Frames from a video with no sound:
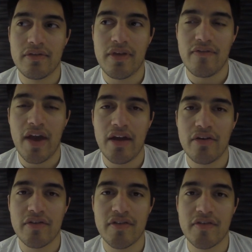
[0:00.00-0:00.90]
they've
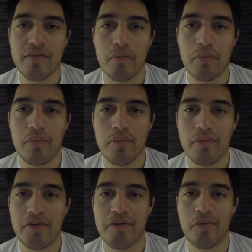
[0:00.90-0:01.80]
catered a system
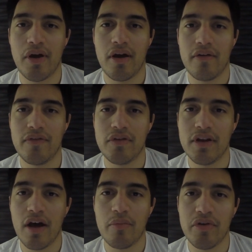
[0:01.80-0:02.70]
to where if you
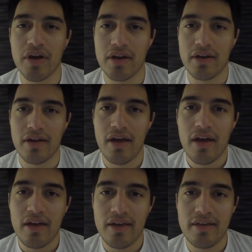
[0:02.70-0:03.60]
need help, you can
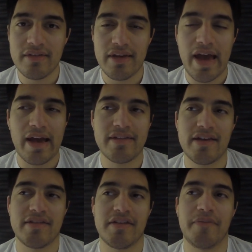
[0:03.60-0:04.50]
easily
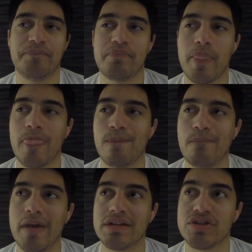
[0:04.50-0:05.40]
access it.
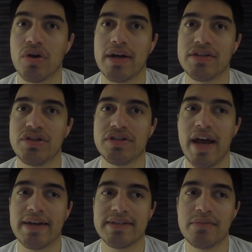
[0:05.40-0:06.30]
So as soon as I
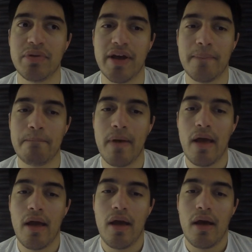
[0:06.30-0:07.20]
exit the plane,
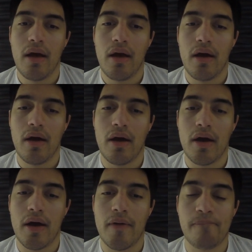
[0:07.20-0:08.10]

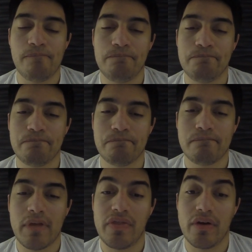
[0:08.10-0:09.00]

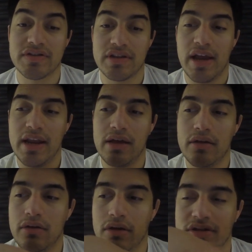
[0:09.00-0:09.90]
there's a
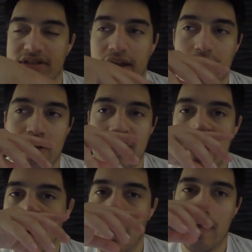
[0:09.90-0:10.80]
lady, standing right
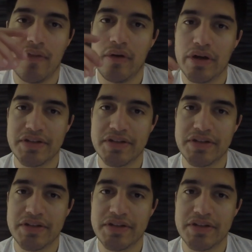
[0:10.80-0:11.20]
there, and there are